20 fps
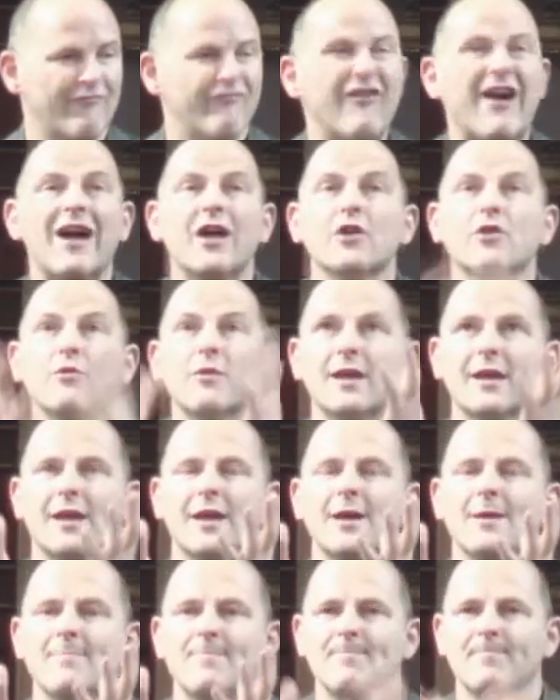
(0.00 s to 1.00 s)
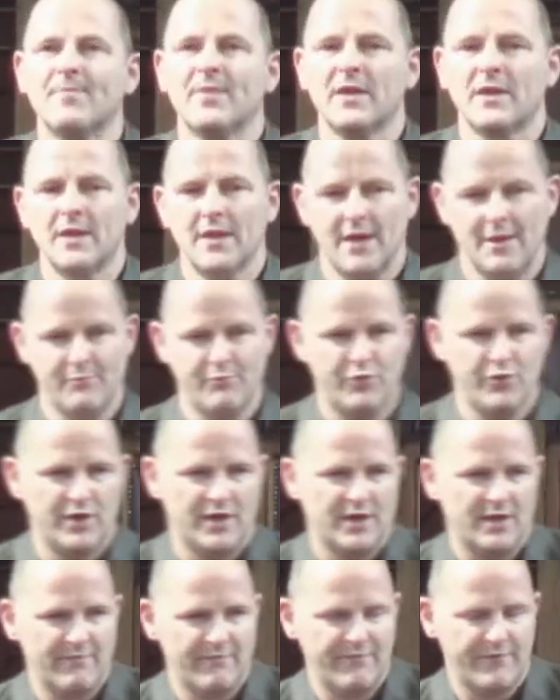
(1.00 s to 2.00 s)
valuing him, and
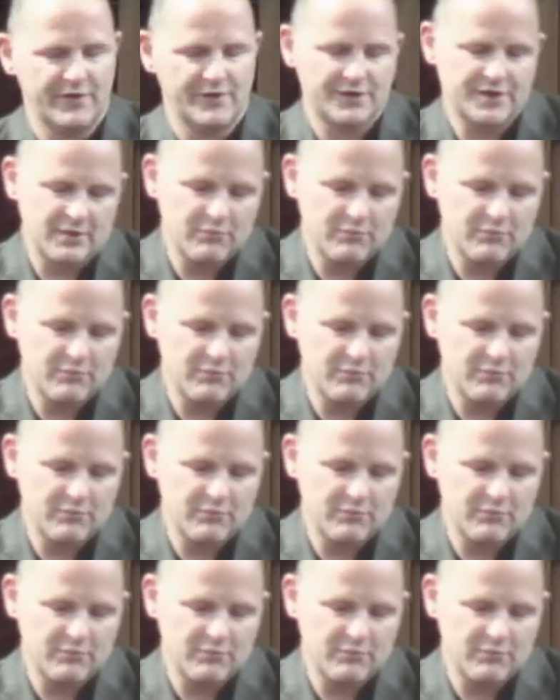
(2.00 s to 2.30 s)
putting him first.